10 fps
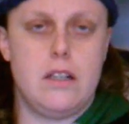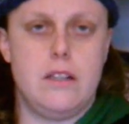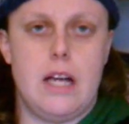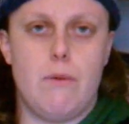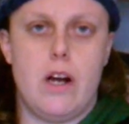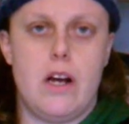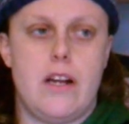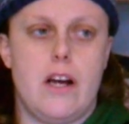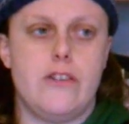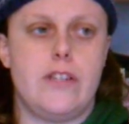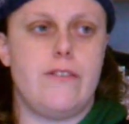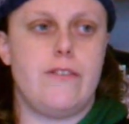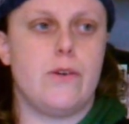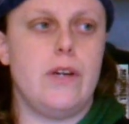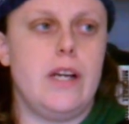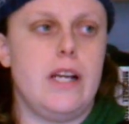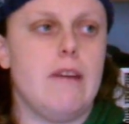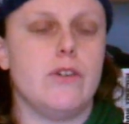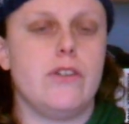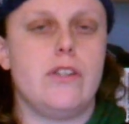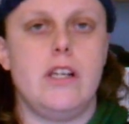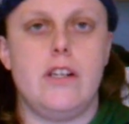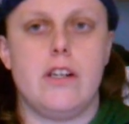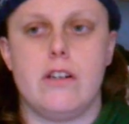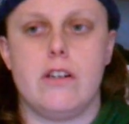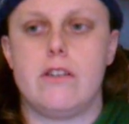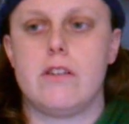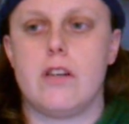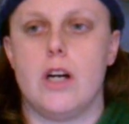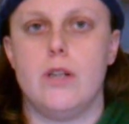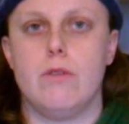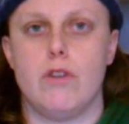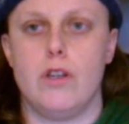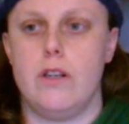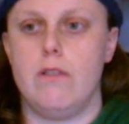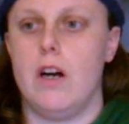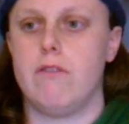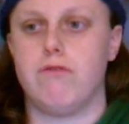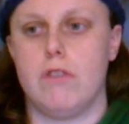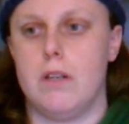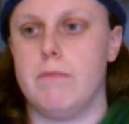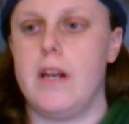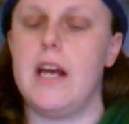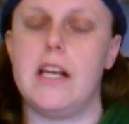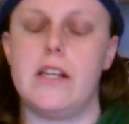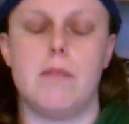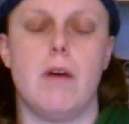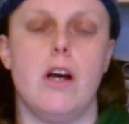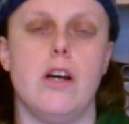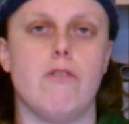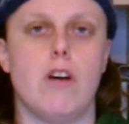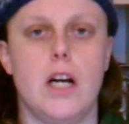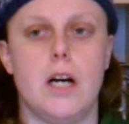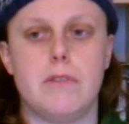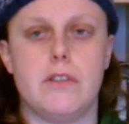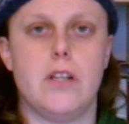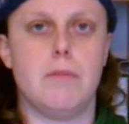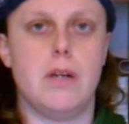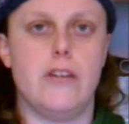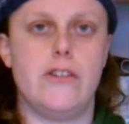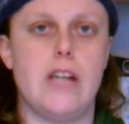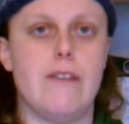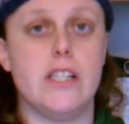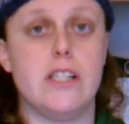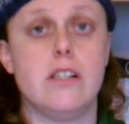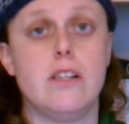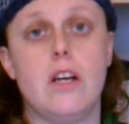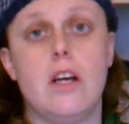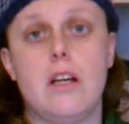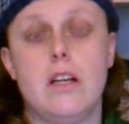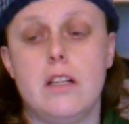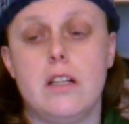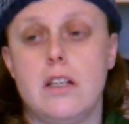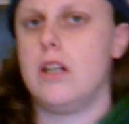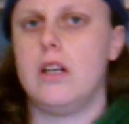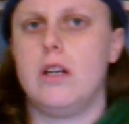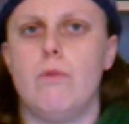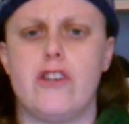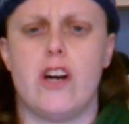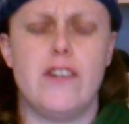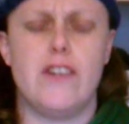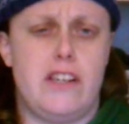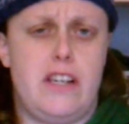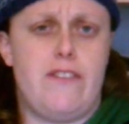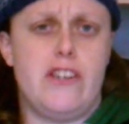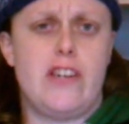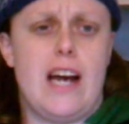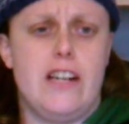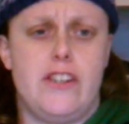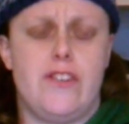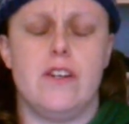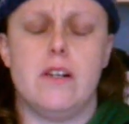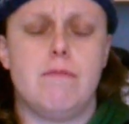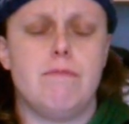There were those difficulty levels that you could go through, from the easy mode right up to 007, which offered a different challenge for